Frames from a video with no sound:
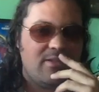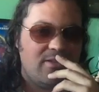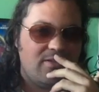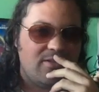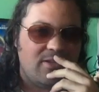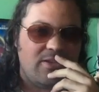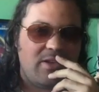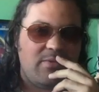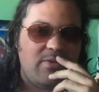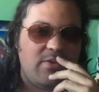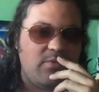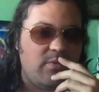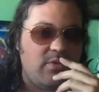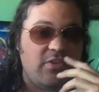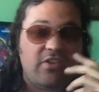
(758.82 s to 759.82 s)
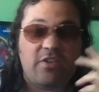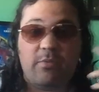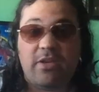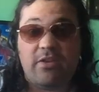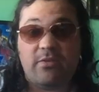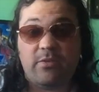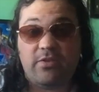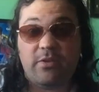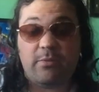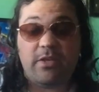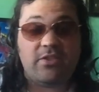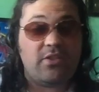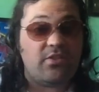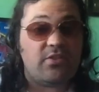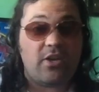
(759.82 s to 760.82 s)
So yeah, we're
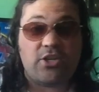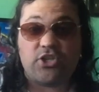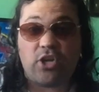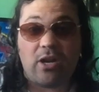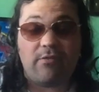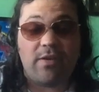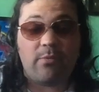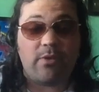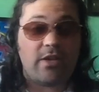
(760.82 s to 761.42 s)
getting this shot of